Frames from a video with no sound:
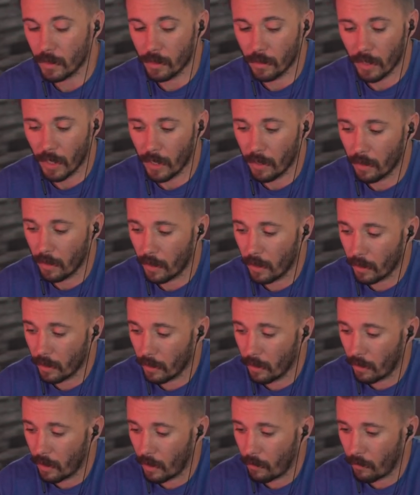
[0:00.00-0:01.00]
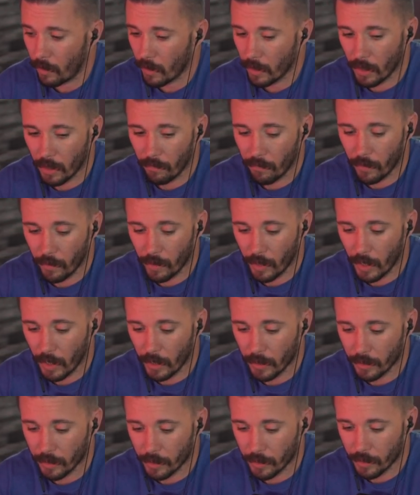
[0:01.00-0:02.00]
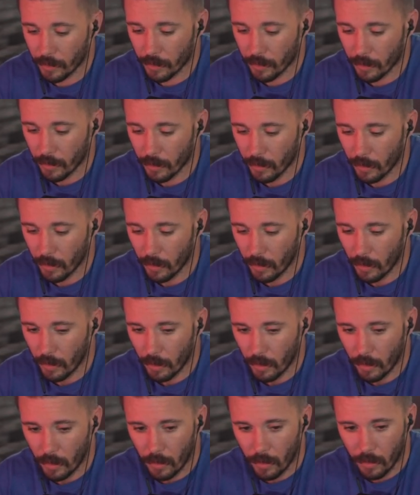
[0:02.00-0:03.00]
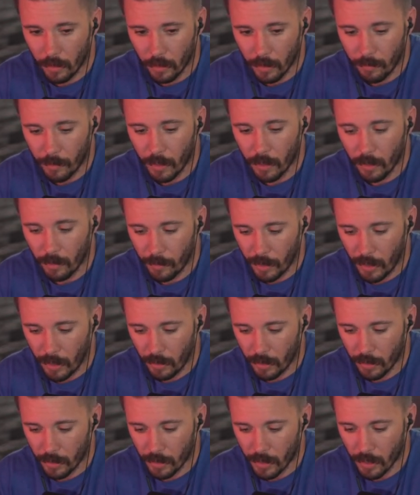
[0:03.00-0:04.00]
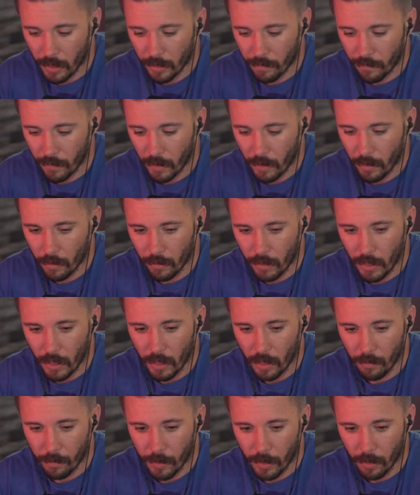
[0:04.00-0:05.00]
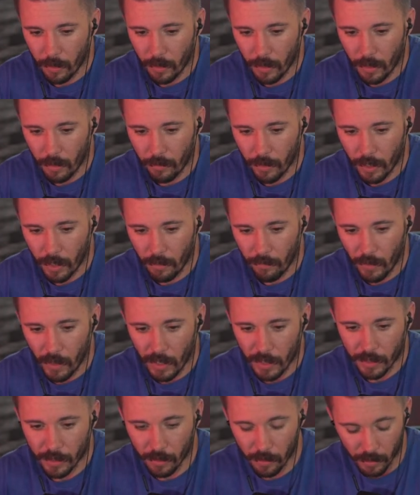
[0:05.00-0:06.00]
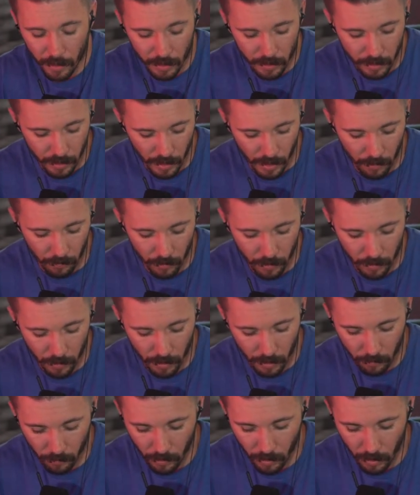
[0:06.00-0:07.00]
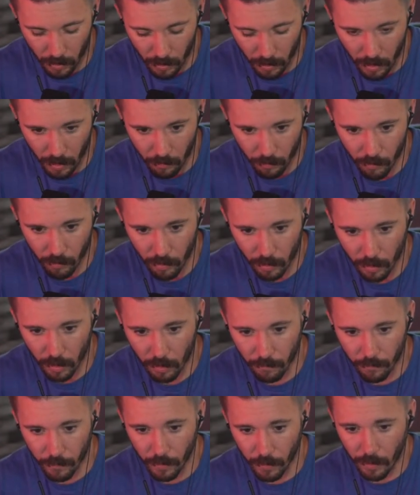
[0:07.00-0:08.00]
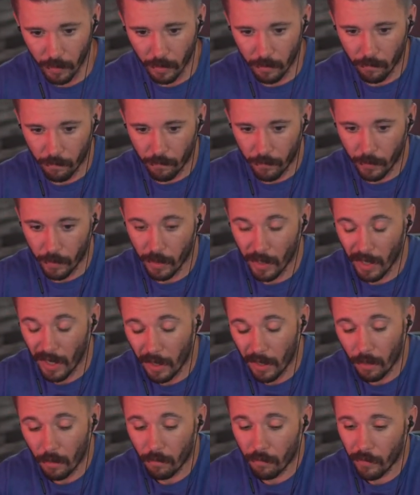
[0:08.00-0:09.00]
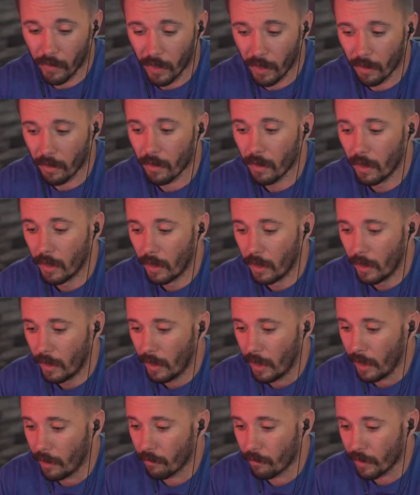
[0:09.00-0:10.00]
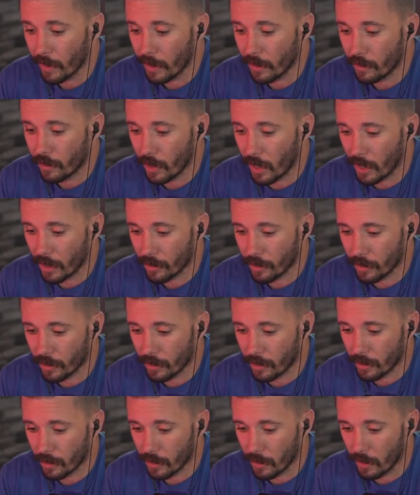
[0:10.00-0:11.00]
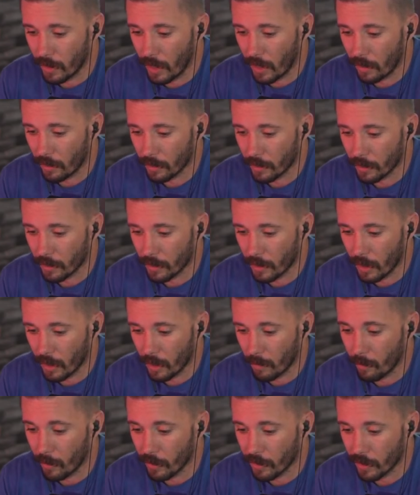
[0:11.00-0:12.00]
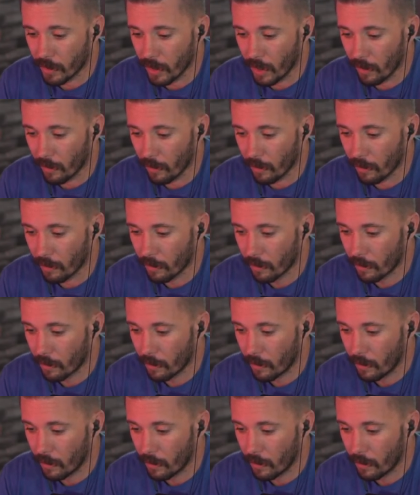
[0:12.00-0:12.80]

So again, I want to give you guys. Let me get this next video keyed up here, and I want to give you guys the link to that one. And I would really love for you to head over there and read Josh's analysis that he put together,